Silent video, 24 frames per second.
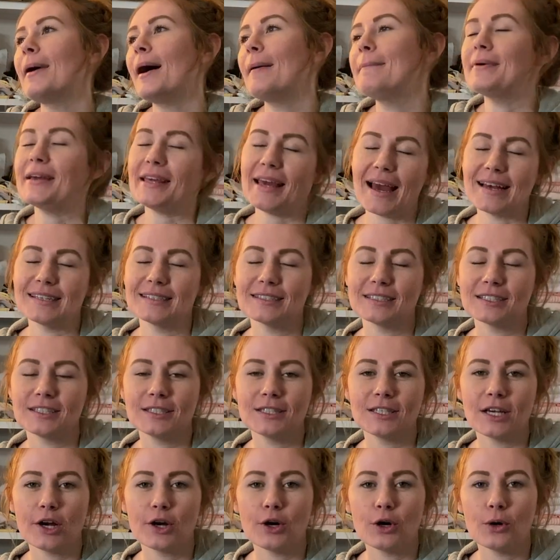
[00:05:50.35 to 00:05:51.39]
But yes,
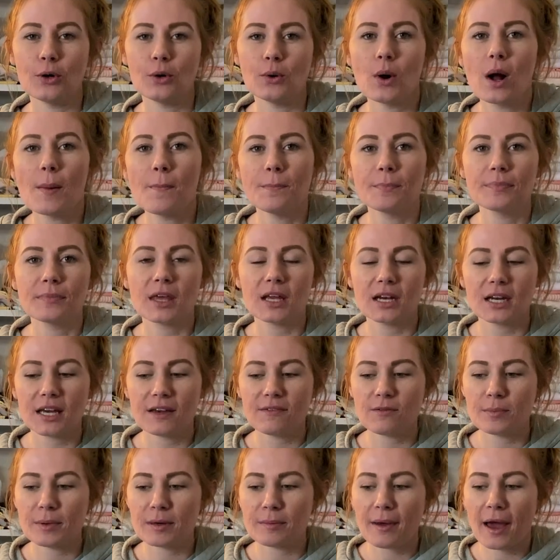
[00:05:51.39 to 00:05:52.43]
so I'm going to
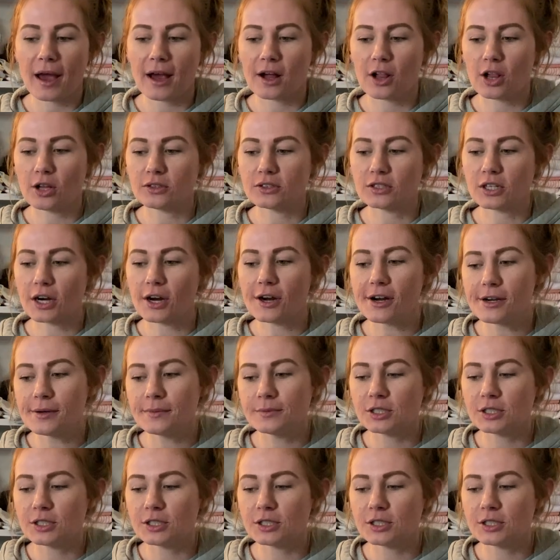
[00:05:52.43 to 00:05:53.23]
give a big bag of clothes to her.